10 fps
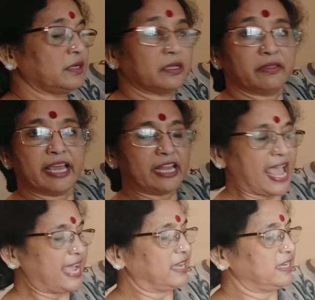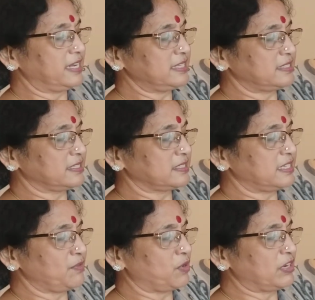Then angle is
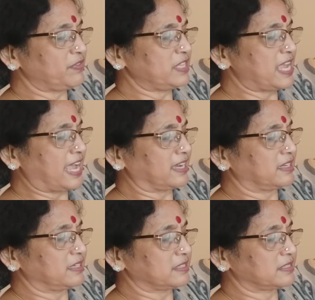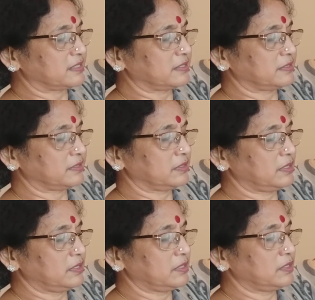60, whatever the angle is.
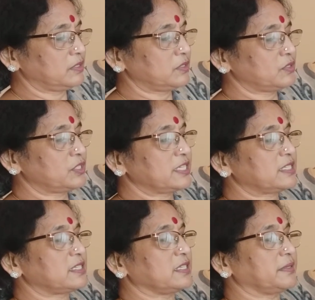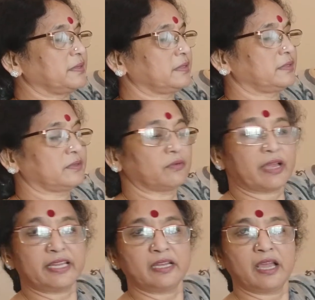60,
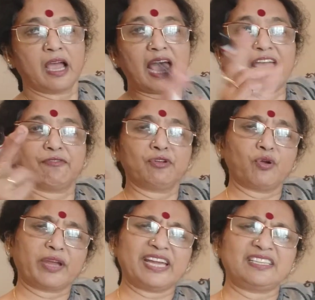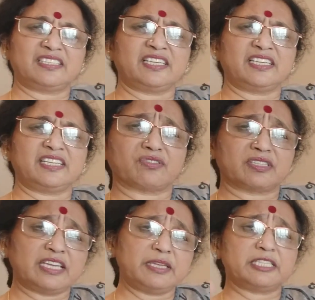right? I have to locate C now.
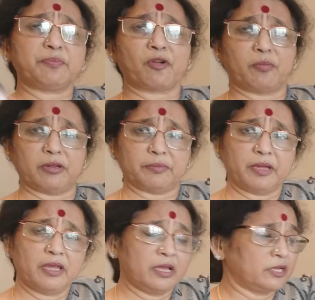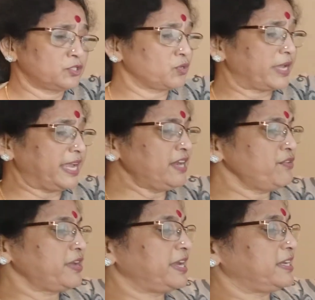C is the problem. So
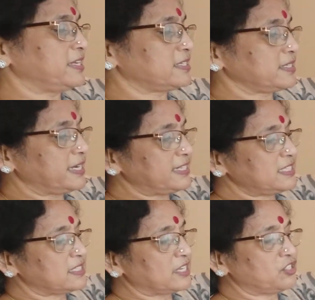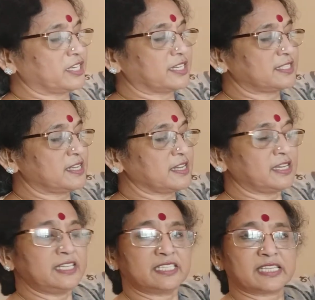in radius, it is touching, a
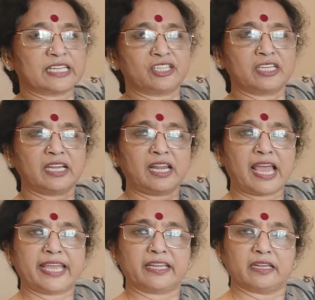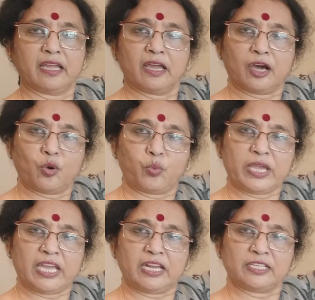circle is touching a line, a
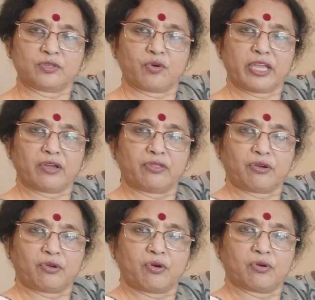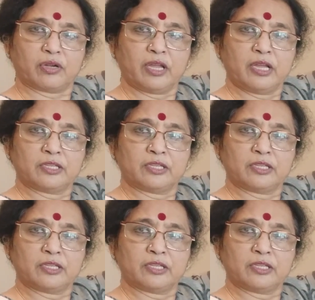wheel is going on the road.